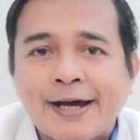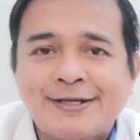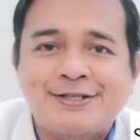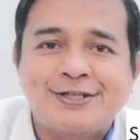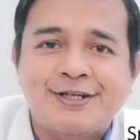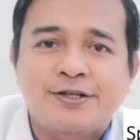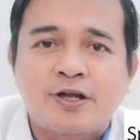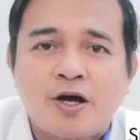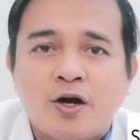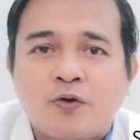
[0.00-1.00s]
hygiene.
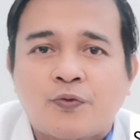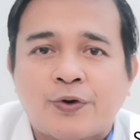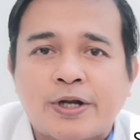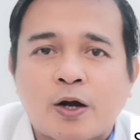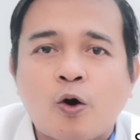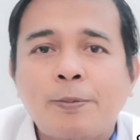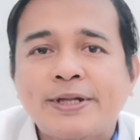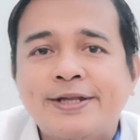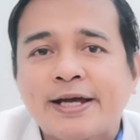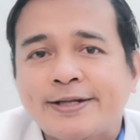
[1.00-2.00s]
For the
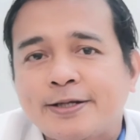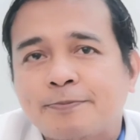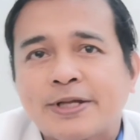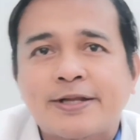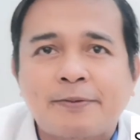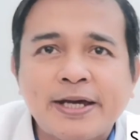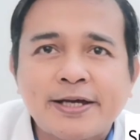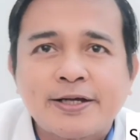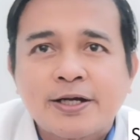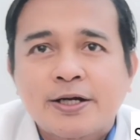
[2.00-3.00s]
COVID-19 pandemic,
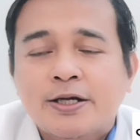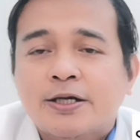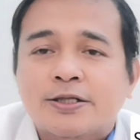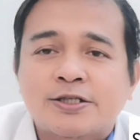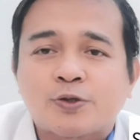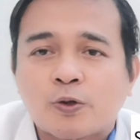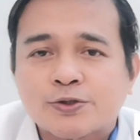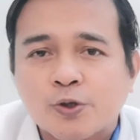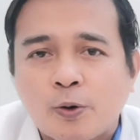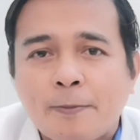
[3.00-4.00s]
there is
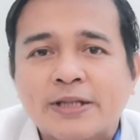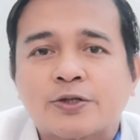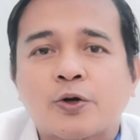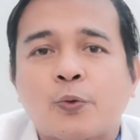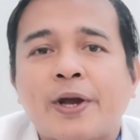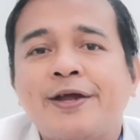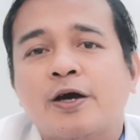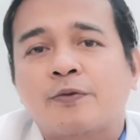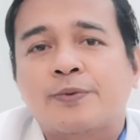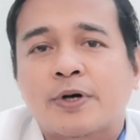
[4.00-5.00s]
also mandatory
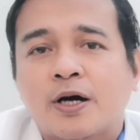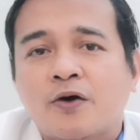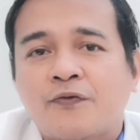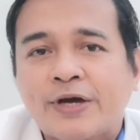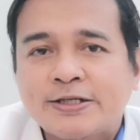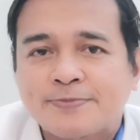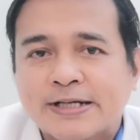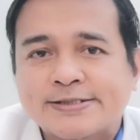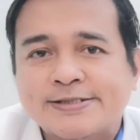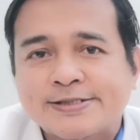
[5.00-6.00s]
wearing of face
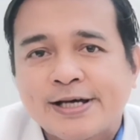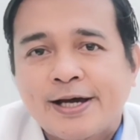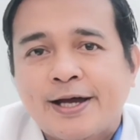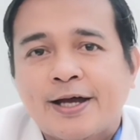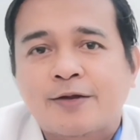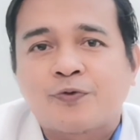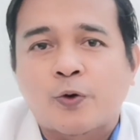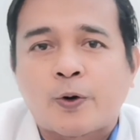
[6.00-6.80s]
masks. And